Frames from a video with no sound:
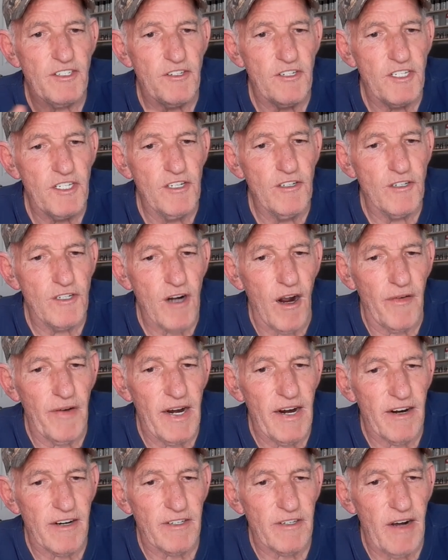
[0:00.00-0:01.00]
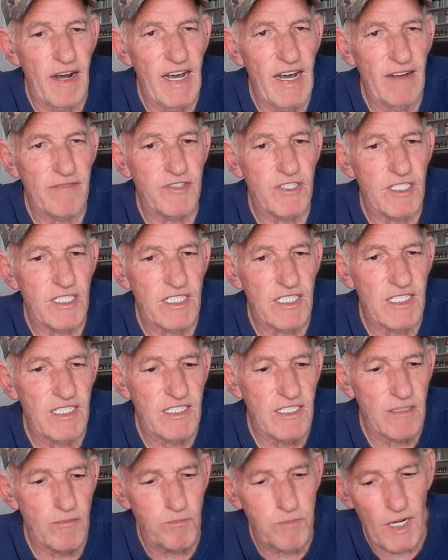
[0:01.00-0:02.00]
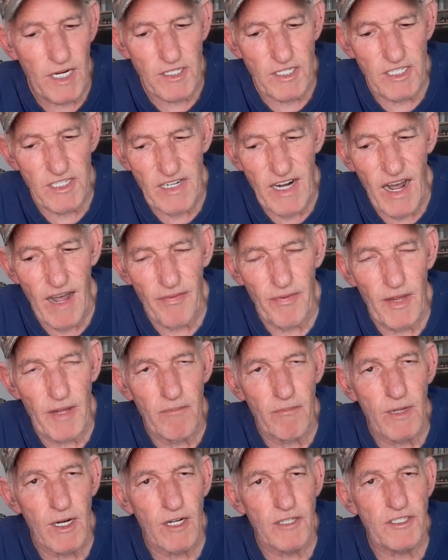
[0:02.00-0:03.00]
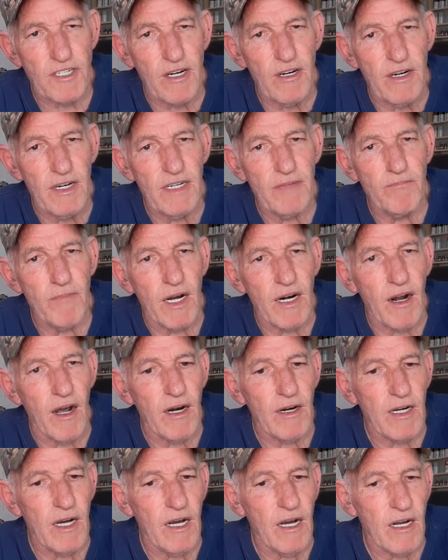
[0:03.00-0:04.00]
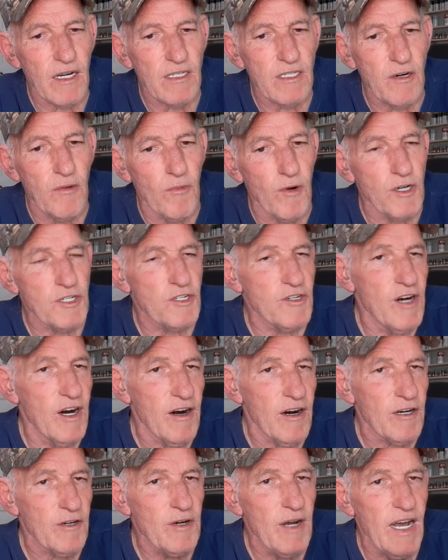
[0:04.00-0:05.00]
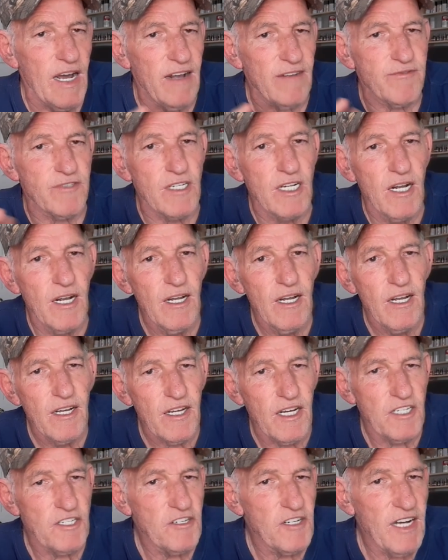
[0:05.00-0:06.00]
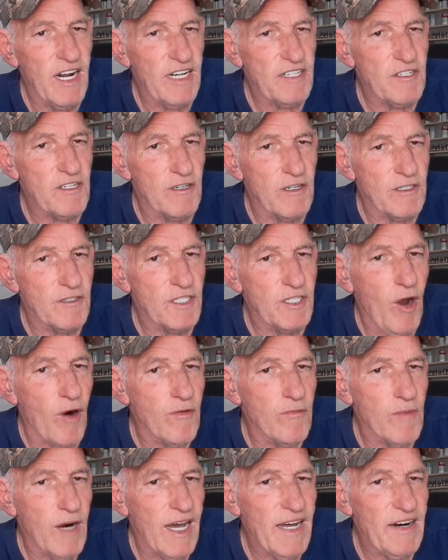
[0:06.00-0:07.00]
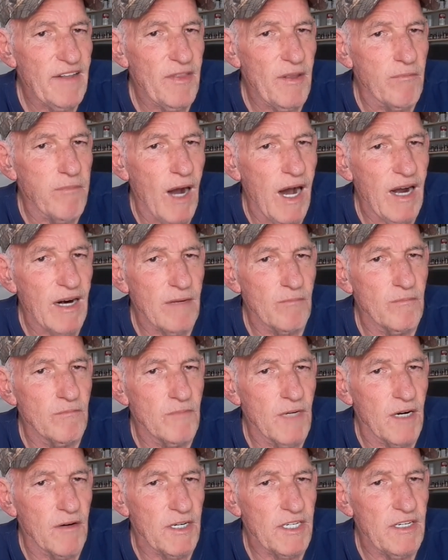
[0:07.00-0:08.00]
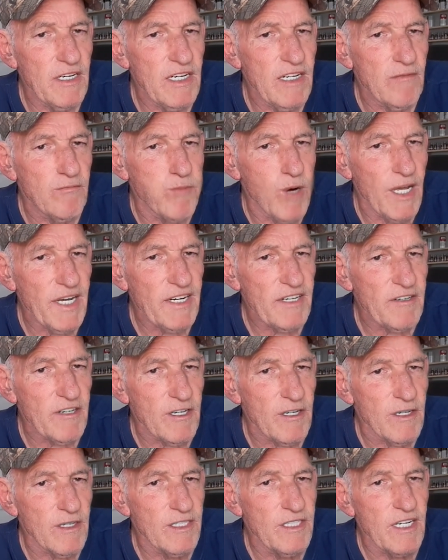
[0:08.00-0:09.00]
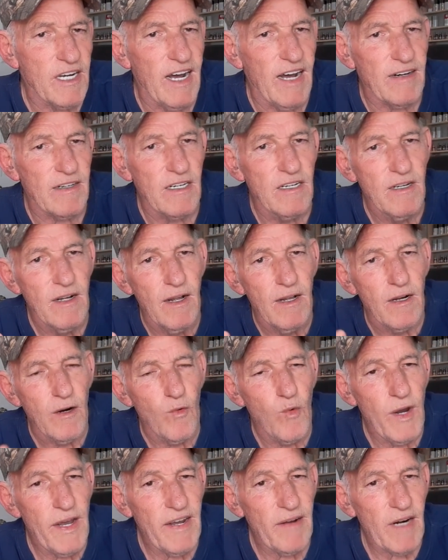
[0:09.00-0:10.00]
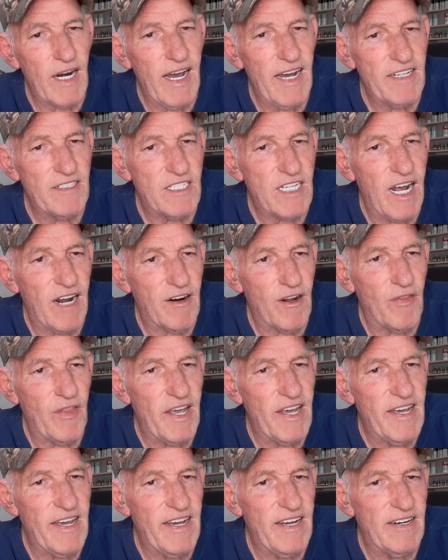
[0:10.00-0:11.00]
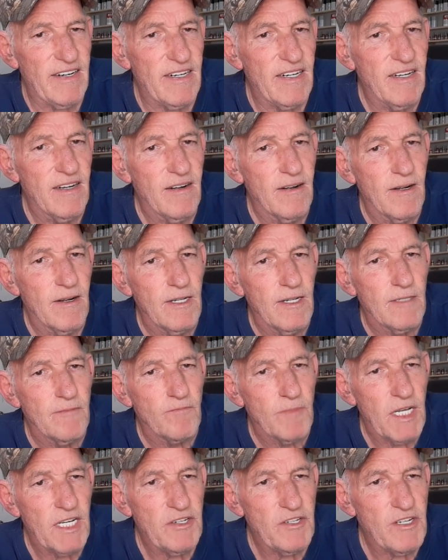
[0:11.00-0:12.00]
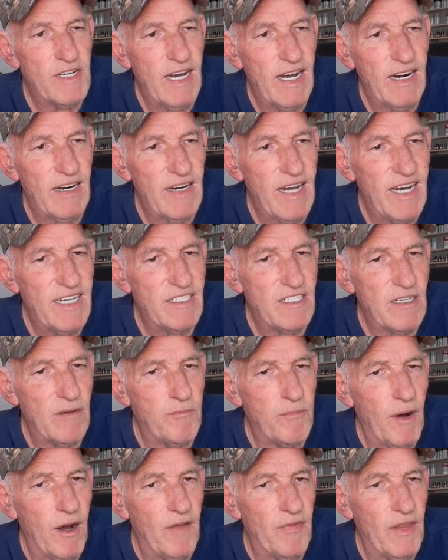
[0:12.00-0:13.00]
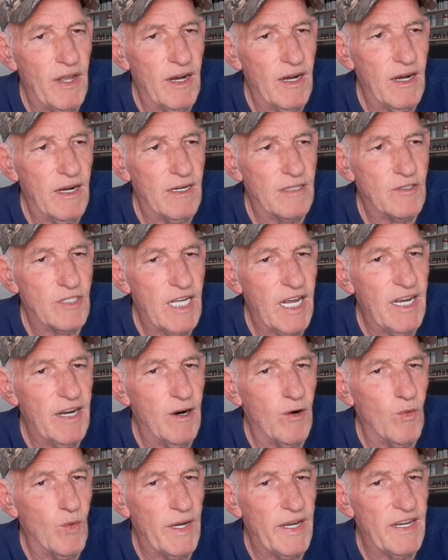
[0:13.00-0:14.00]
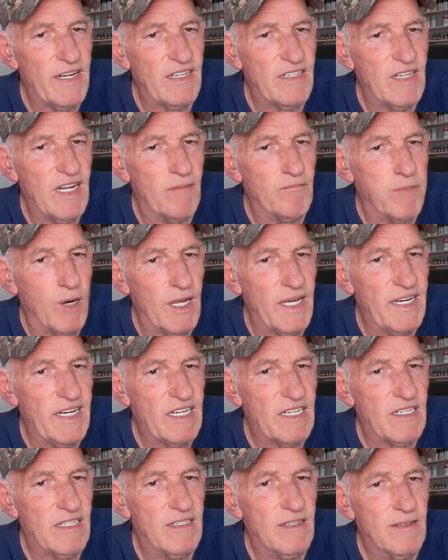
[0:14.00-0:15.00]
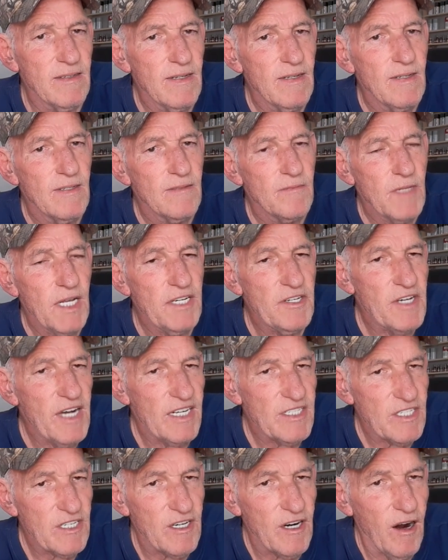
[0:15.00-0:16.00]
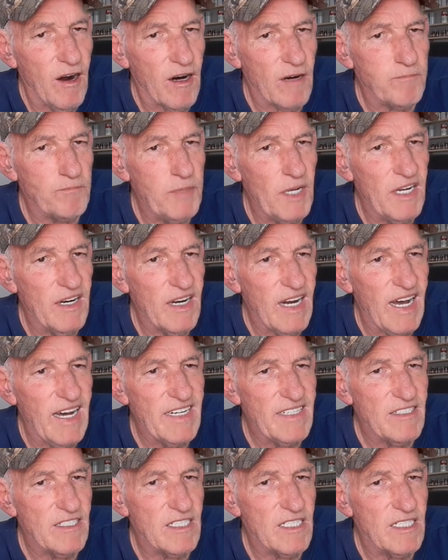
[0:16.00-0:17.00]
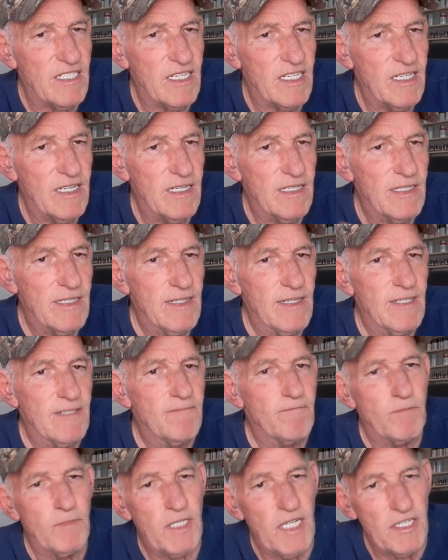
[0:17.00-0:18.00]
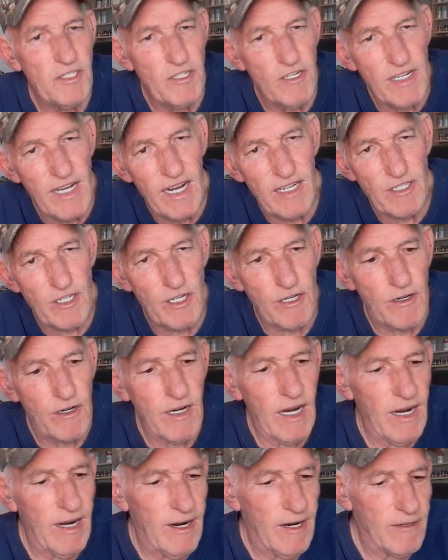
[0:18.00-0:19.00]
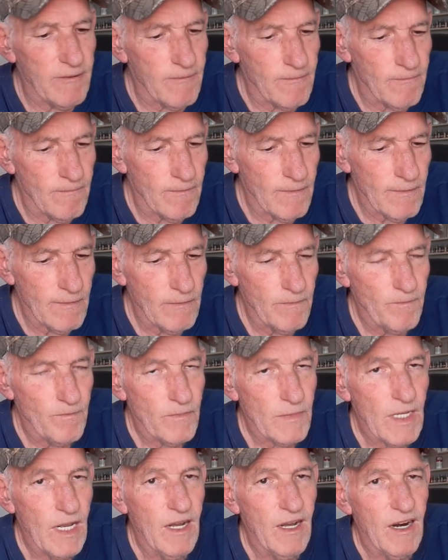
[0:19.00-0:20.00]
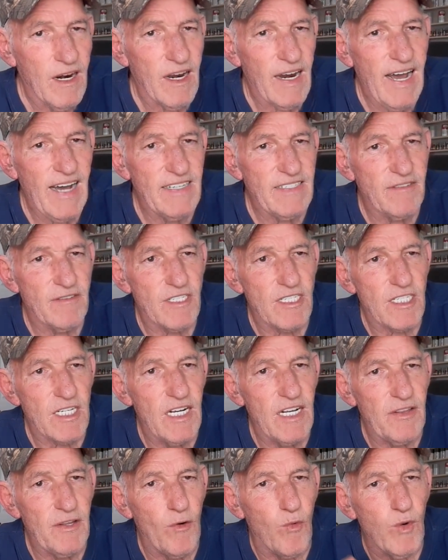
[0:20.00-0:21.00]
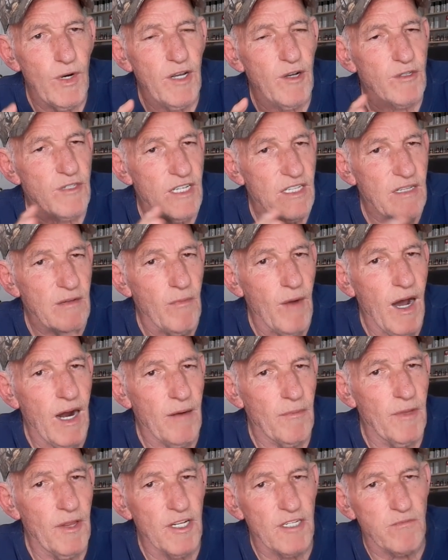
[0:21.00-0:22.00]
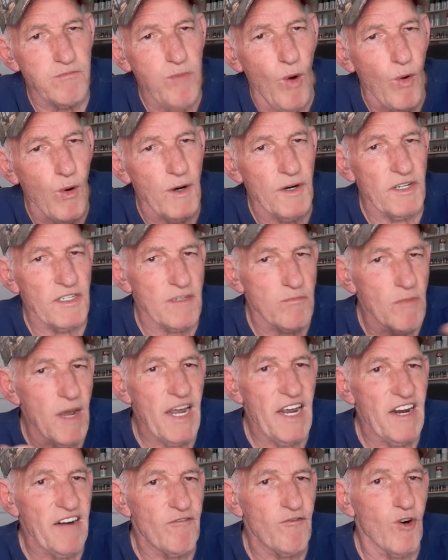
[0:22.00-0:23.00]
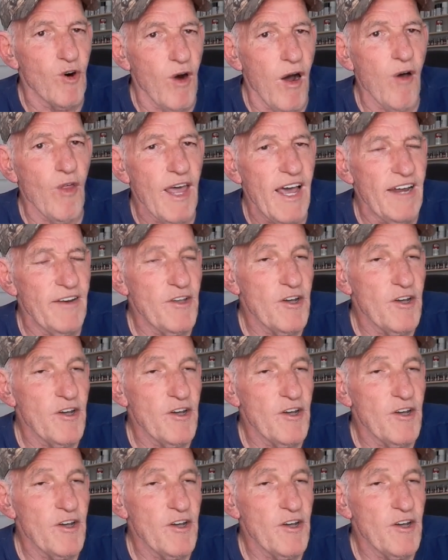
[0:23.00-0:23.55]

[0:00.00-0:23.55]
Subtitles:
You can use it on aircrafts, especially not military, but on commercial aircrafts, because you got your dome light at the bottom, underneath blinker. You got wing lights out on the end. Then you got lights up on the tail wing that blink. Then you got your cockpit lights. Then you got your lights at the wheels at the bottom. And this board is made for all that.